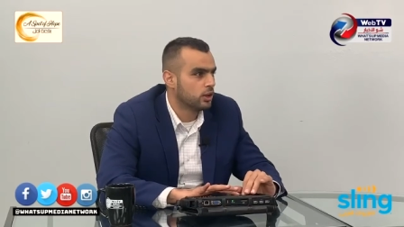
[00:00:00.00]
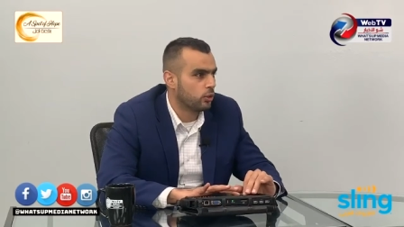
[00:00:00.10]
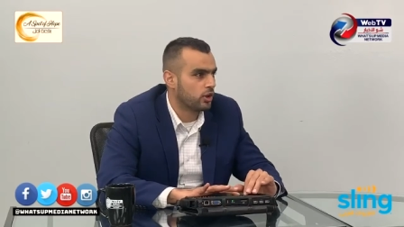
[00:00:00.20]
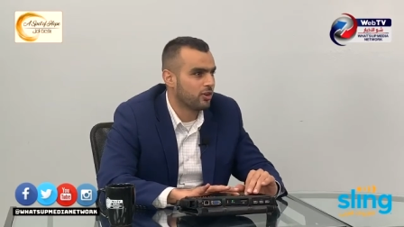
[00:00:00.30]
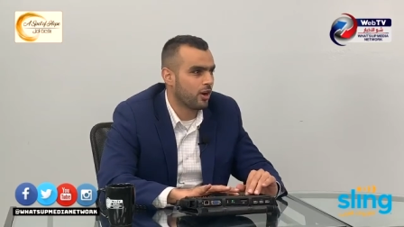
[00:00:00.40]

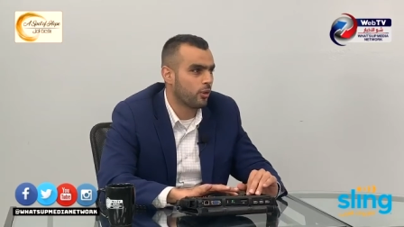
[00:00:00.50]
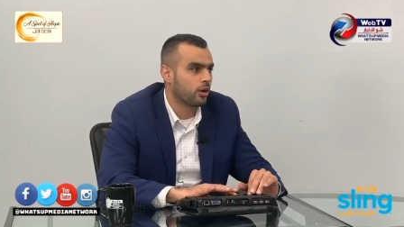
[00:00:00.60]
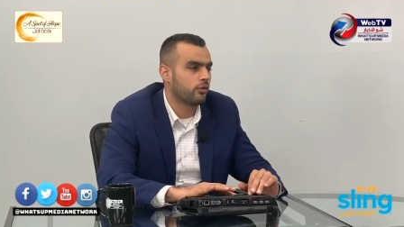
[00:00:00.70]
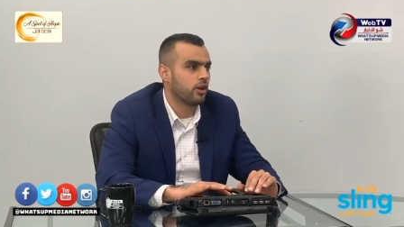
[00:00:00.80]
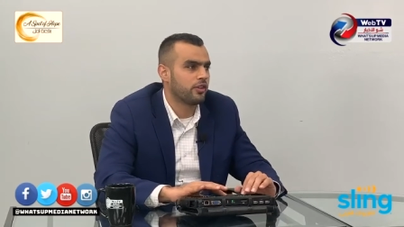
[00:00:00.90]
Were you aware
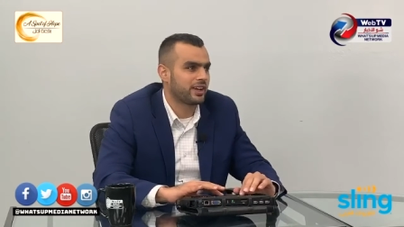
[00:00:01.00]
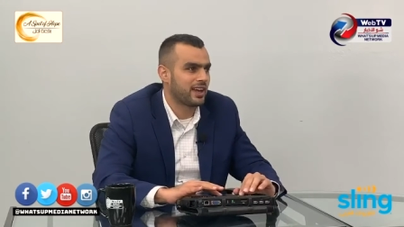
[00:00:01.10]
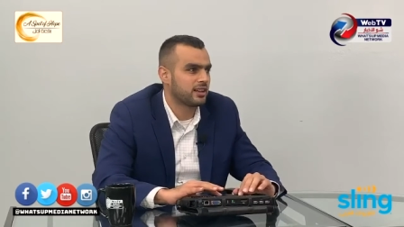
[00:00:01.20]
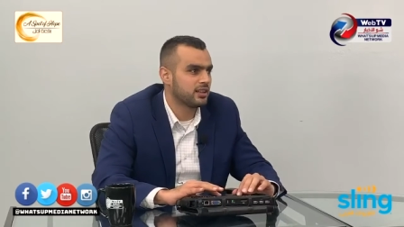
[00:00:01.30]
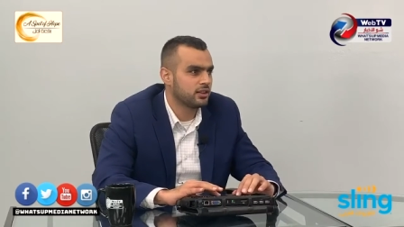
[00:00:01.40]
of all the
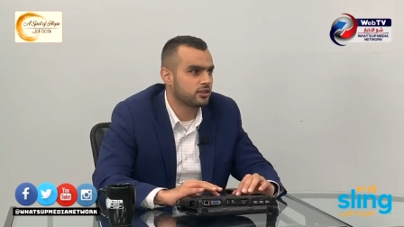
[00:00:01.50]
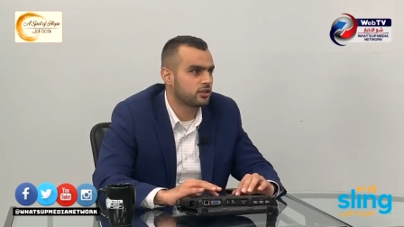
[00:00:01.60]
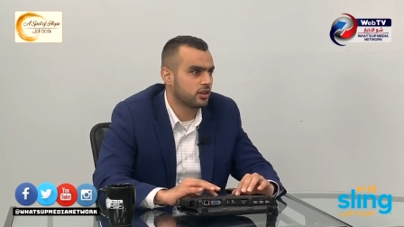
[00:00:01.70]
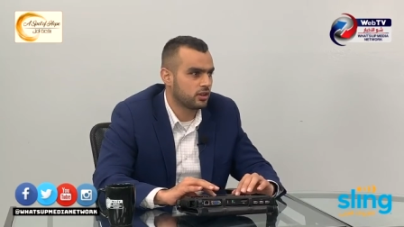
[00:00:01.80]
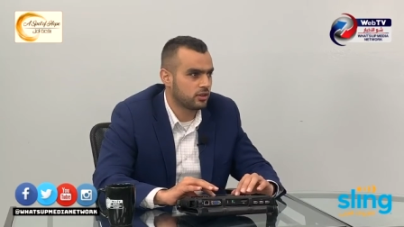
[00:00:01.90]

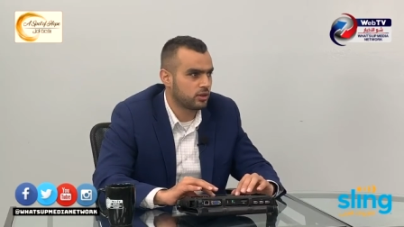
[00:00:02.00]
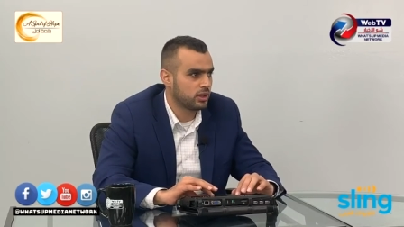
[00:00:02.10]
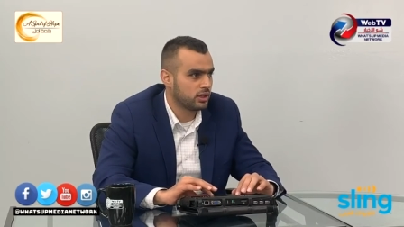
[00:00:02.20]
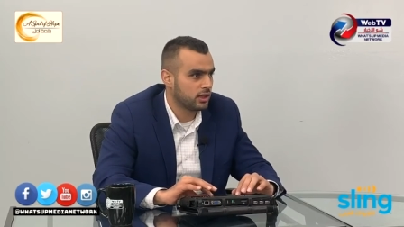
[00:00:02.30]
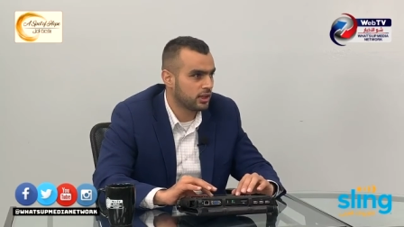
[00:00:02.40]
candidates
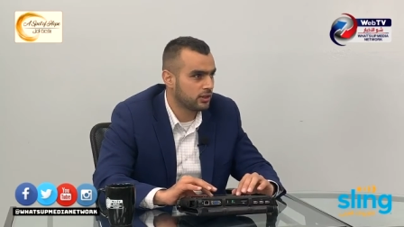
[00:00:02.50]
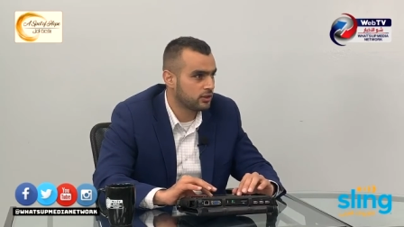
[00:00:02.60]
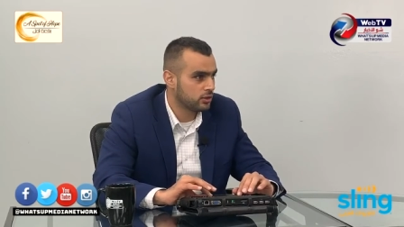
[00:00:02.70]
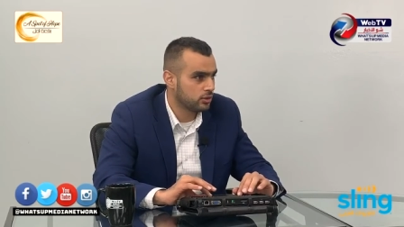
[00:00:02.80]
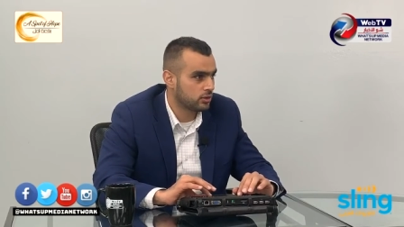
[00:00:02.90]
running
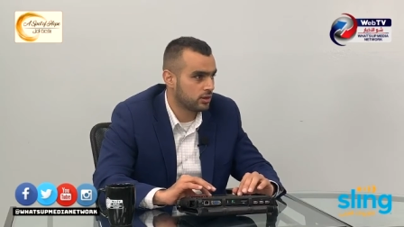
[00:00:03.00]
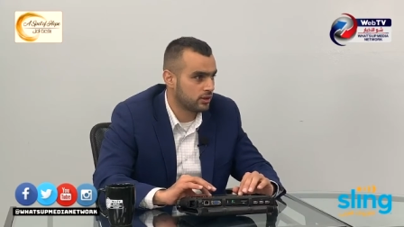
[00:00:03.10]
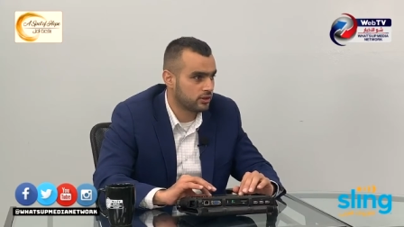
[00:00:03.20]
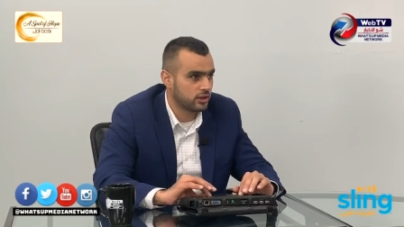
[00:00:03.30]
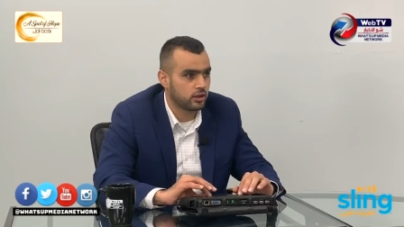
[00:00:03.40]
against you, or
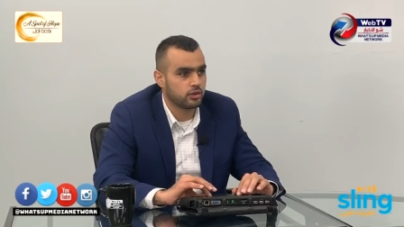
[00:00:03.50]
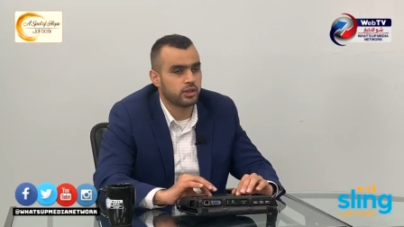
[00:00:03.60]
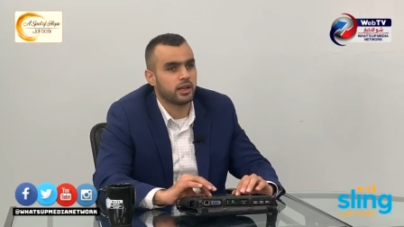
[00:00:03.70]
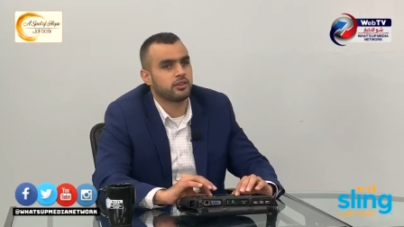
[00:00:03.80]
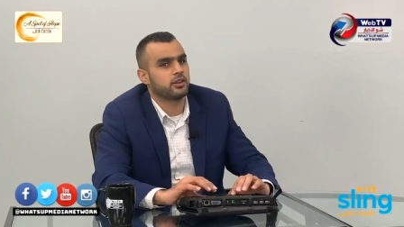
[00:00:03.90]
let's say all the
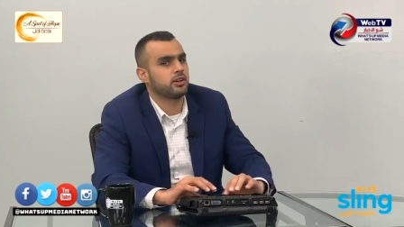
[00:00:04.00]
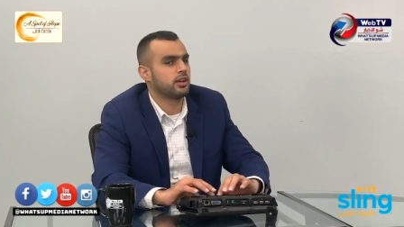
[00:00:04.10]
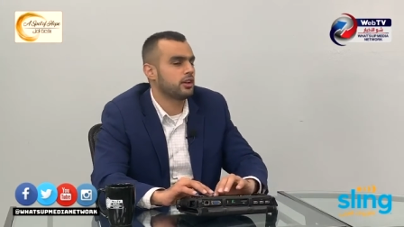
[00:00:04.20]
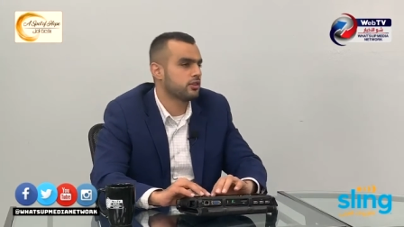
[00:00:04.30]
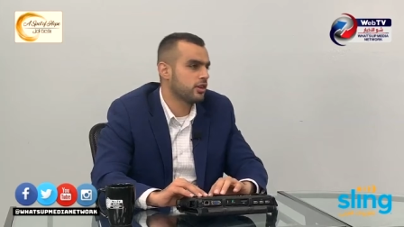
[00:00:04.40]
guys running
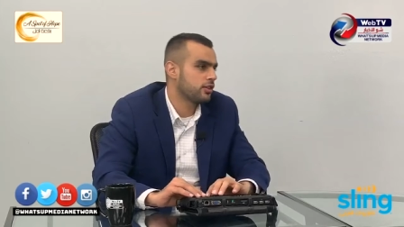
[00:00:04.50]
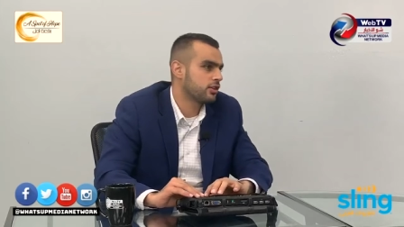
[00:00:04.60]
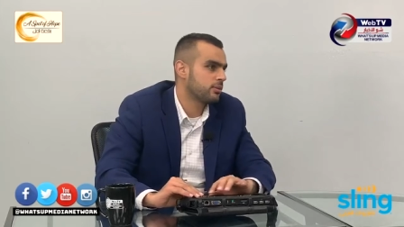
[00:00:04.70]
against each other?